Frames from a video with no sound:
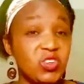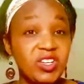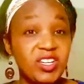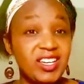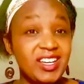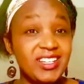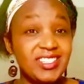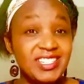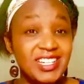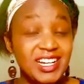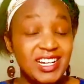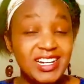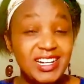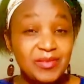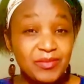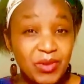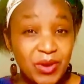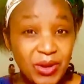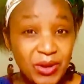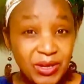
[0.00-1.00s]
get an
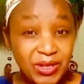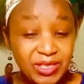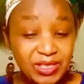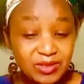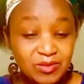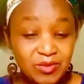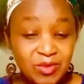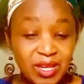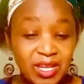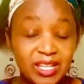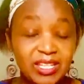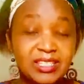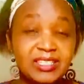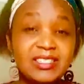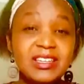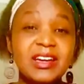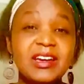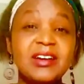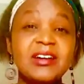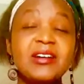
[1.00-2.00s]
appointment
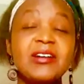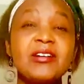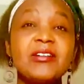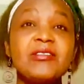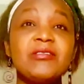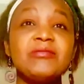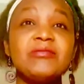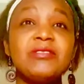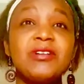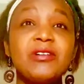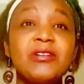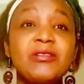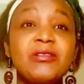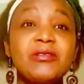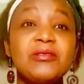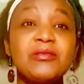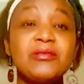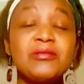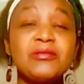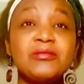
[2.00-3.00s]

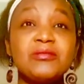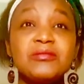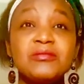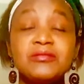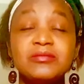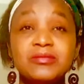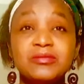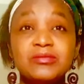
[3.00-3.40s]
for